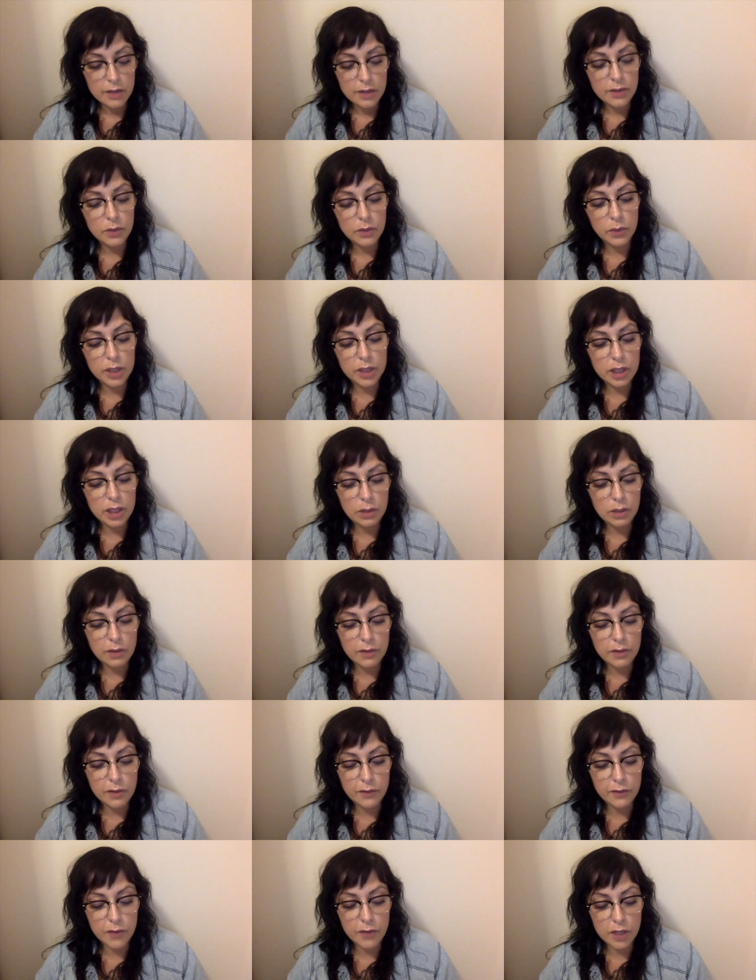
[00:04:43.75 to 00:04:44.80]
The window of
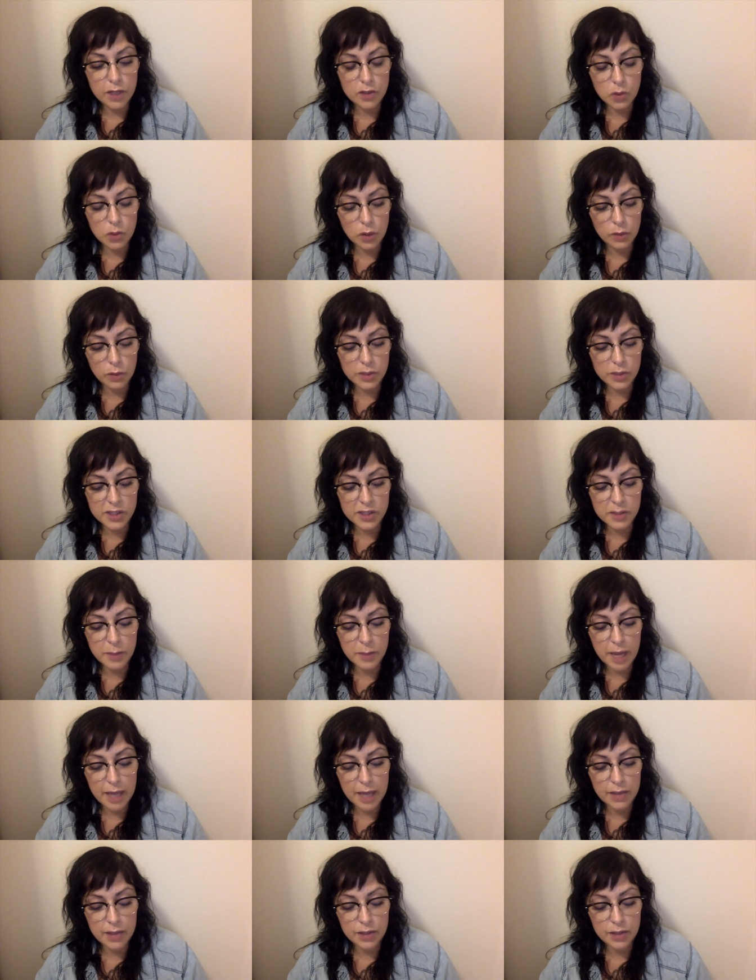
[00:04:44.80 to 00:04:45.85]
her front door was
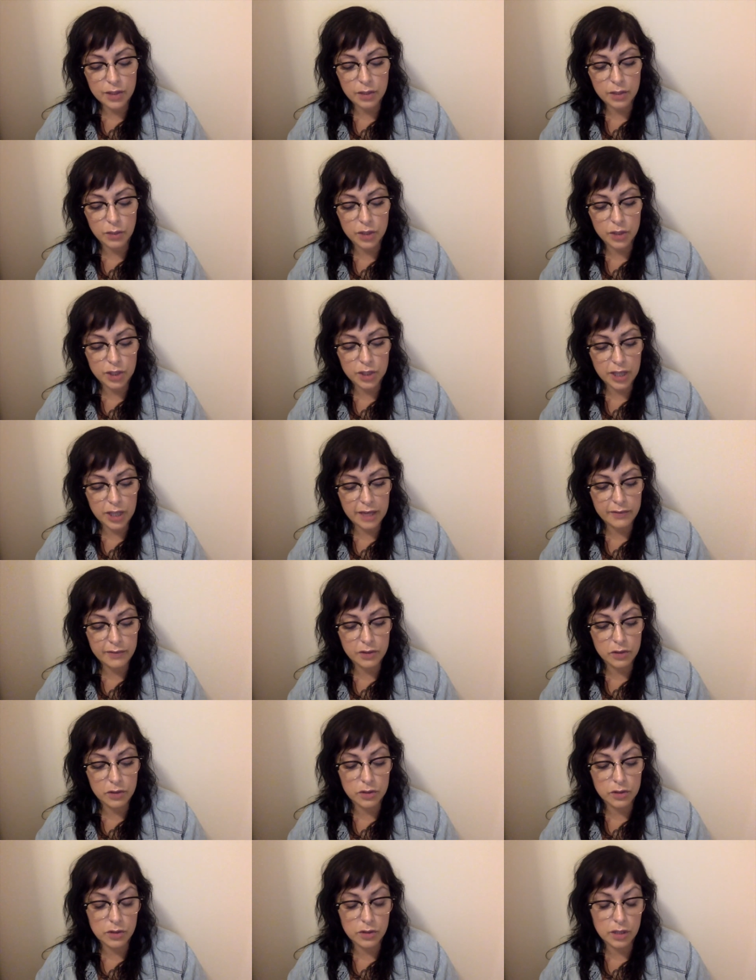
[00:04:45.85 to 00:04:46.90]
smashed, and which gave
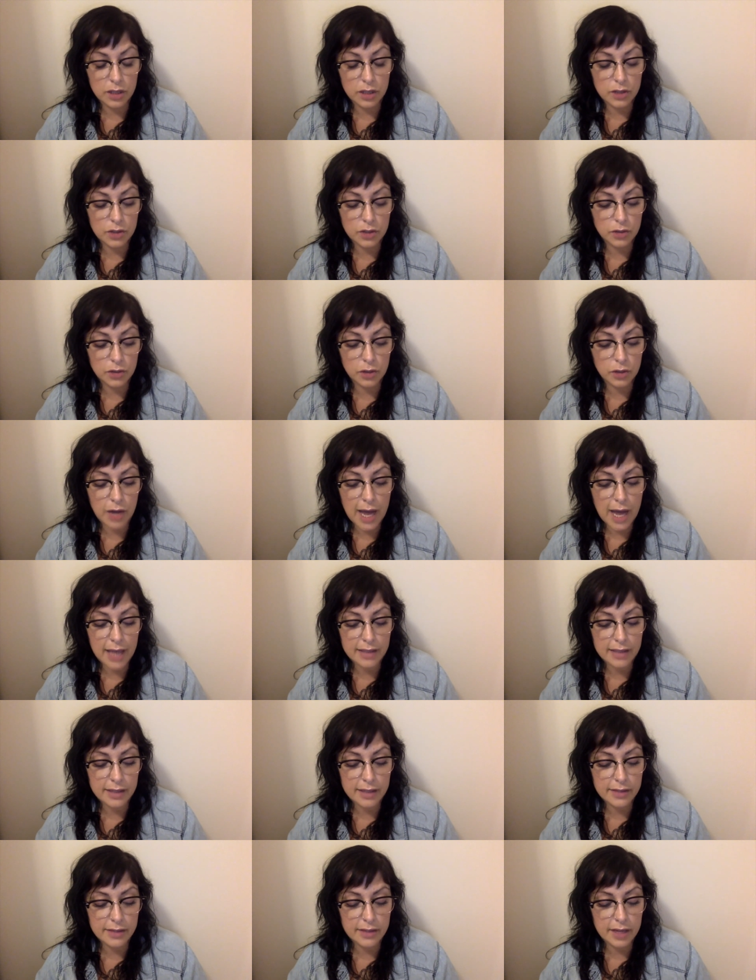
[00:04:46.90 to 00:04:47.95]
the intruder
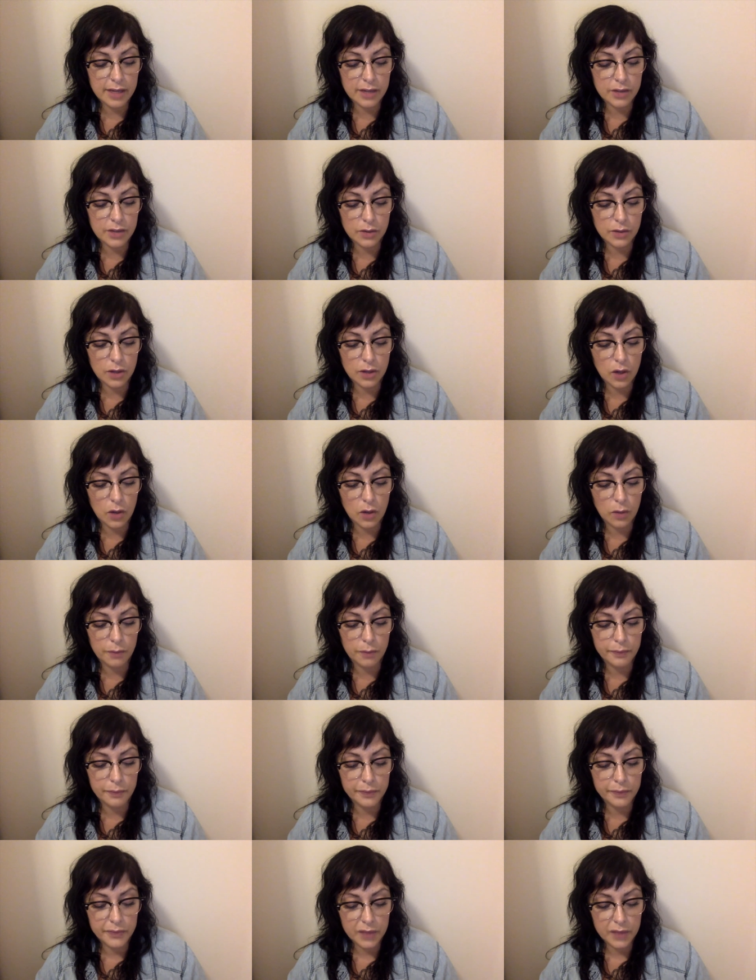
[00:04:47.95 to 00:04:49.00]
access to enter the home.
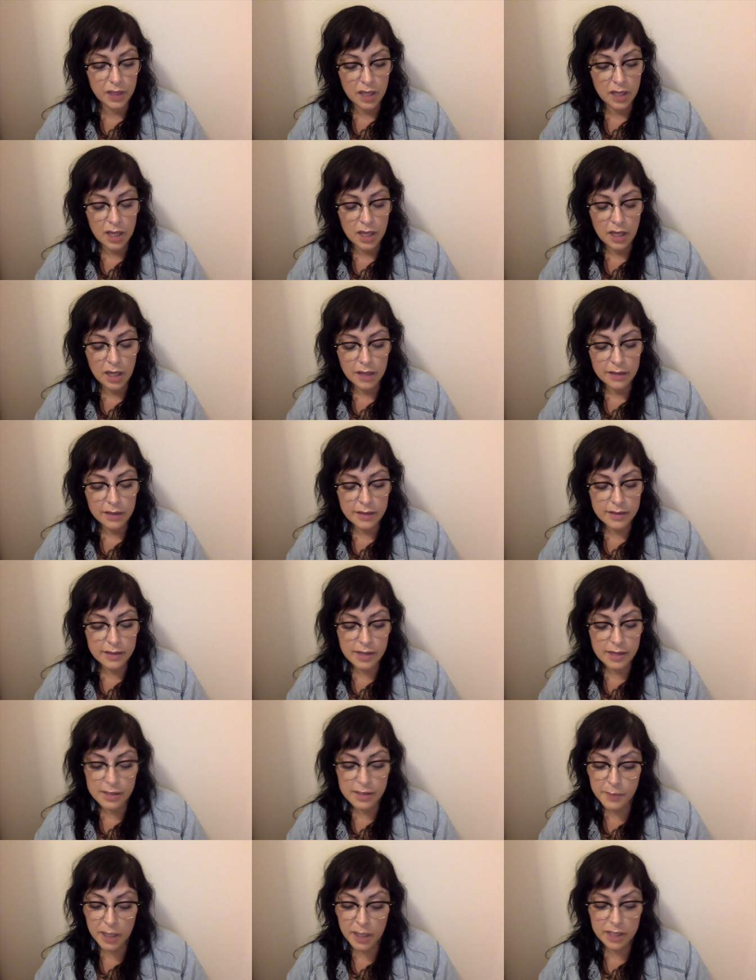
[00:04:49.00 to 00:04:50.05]
The
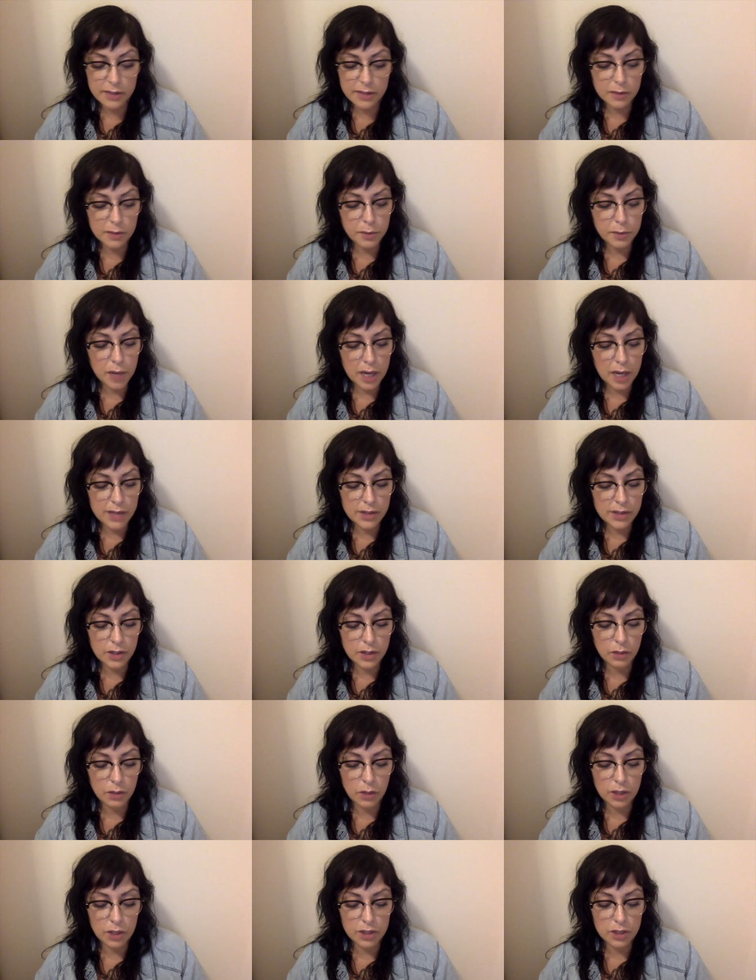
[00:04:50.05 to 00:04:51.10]
suspect surprised her
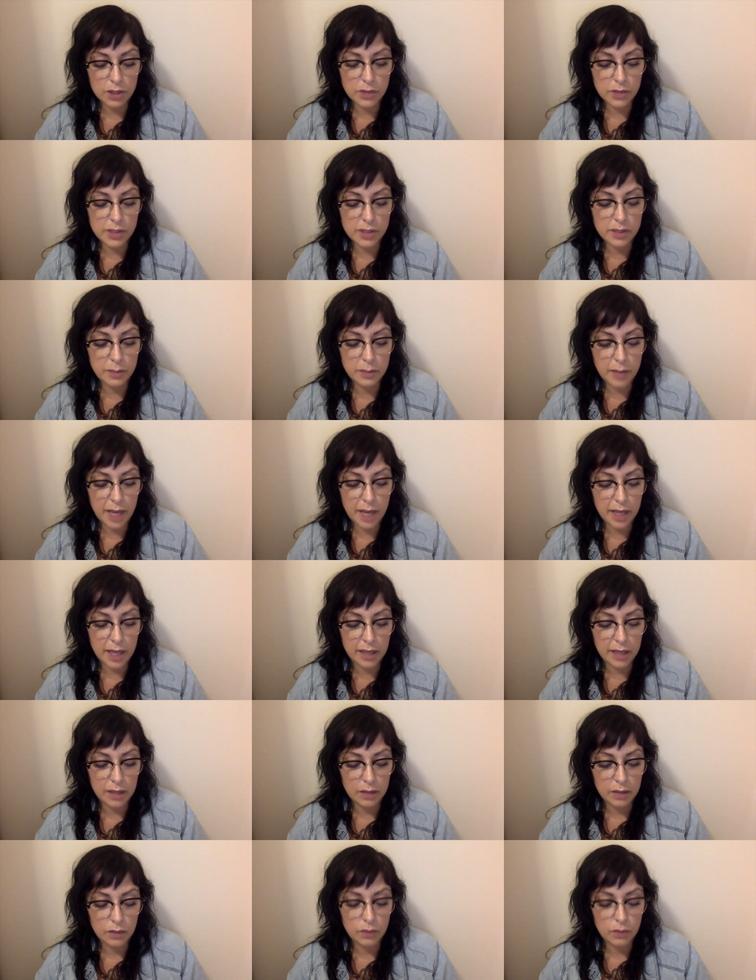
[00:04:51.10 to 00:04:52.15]
while she was in bed,
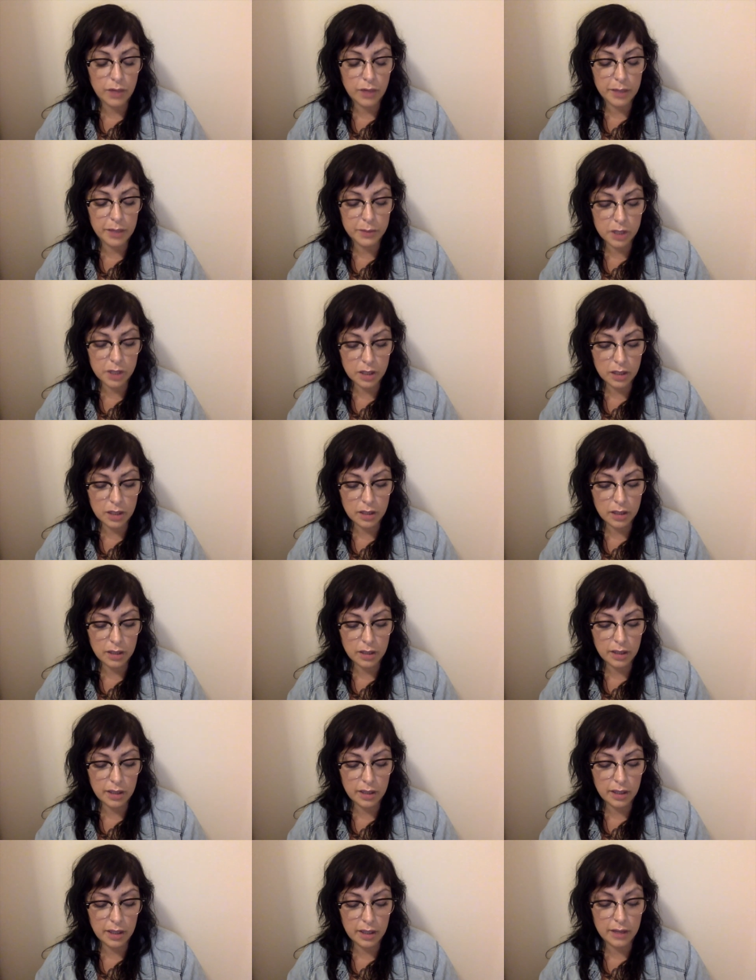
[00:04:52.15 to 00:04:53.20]
raped her,
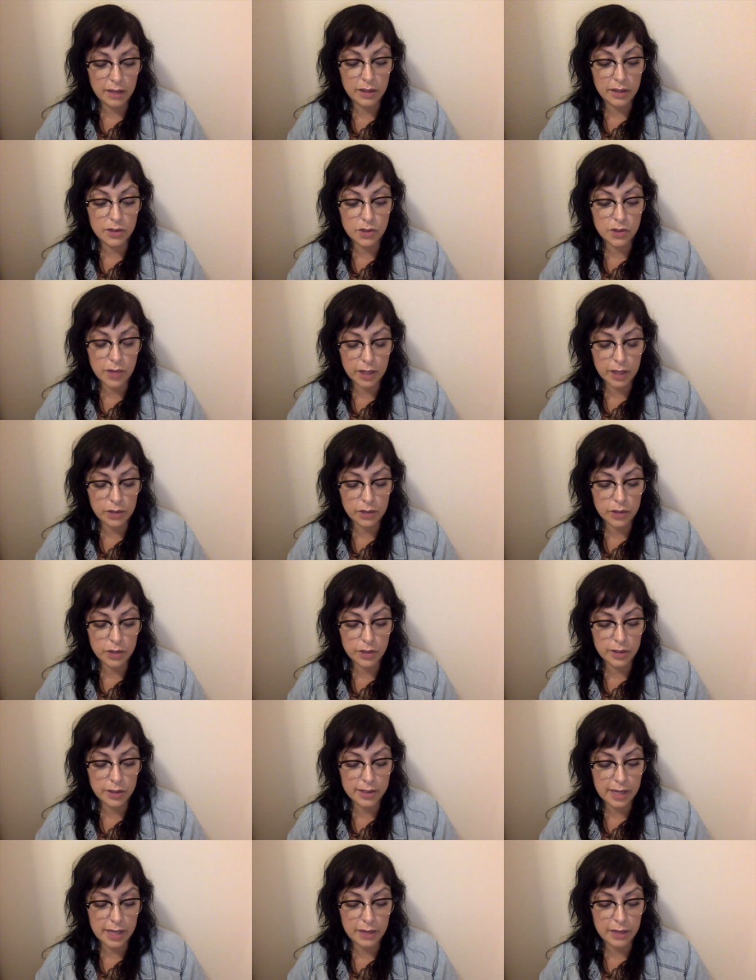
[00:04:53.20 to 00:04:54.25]
and then strangled her to
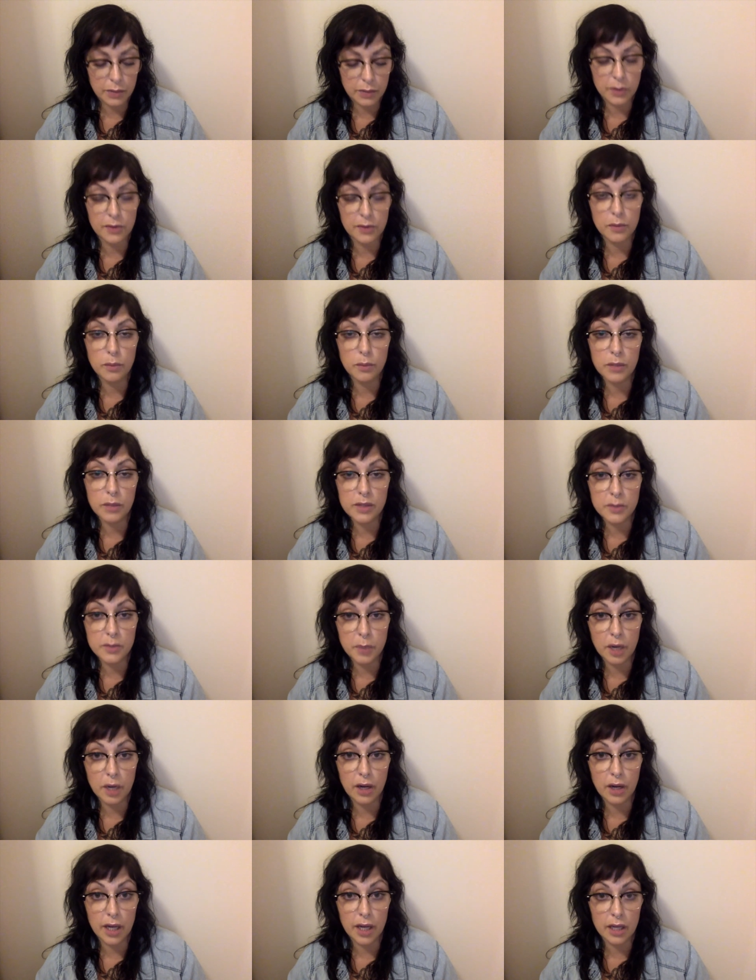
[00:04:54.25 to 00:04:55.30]
death with his
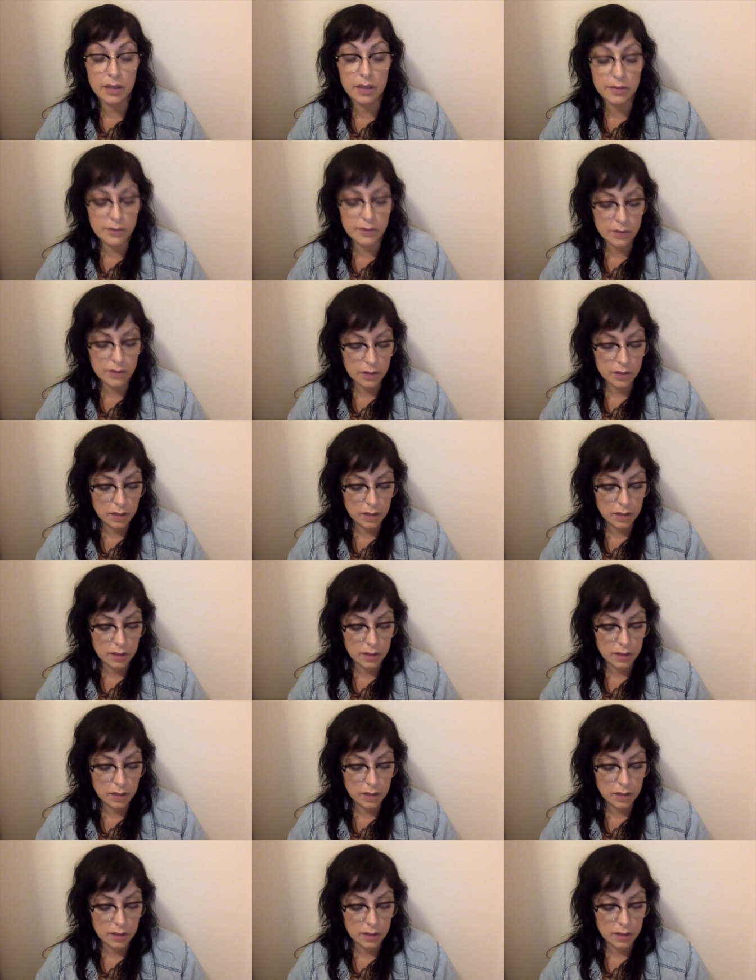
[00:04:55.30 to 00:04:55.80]
bare hands.